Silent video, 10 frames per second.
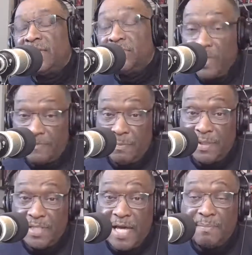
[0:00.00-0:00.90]
So you have to
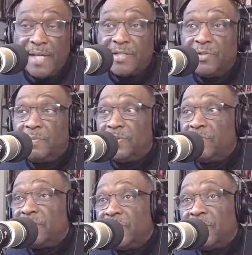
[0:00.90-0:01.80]
be top notch, super
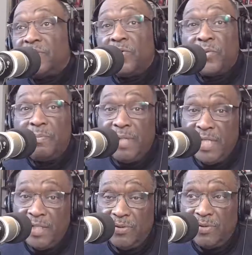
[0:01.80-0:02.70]
duper. There are no
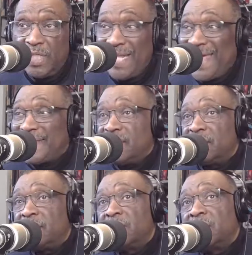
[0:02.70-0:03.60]
remedial
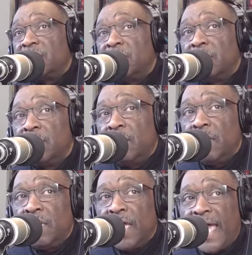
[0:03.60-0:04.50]
classes
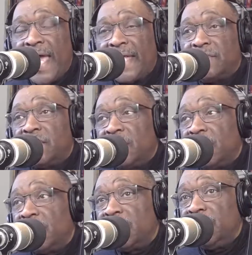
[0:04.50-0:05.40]
at
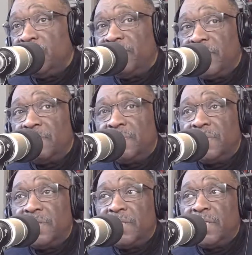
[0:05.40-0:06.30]
U of M.
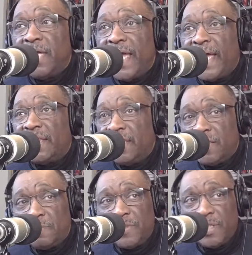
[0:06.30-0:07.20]
At
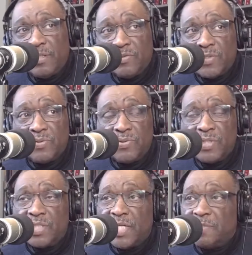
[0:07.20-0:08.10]
these particular
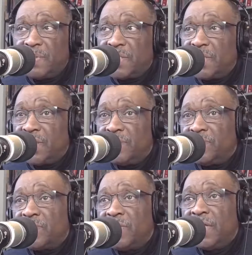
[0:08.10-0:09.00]
schools, these
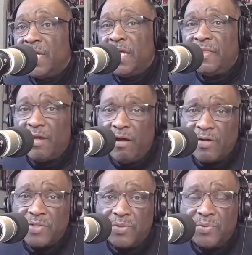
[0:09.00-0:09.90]
HBCUs, there
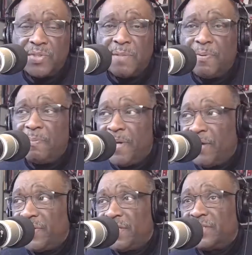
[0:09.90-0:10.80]
are schools that
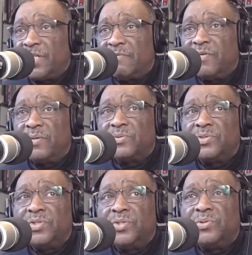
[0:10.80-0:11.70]
prepare these young
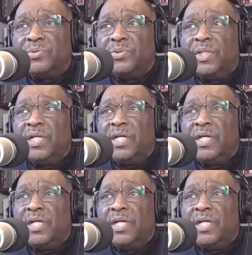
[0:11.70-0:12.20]
folks to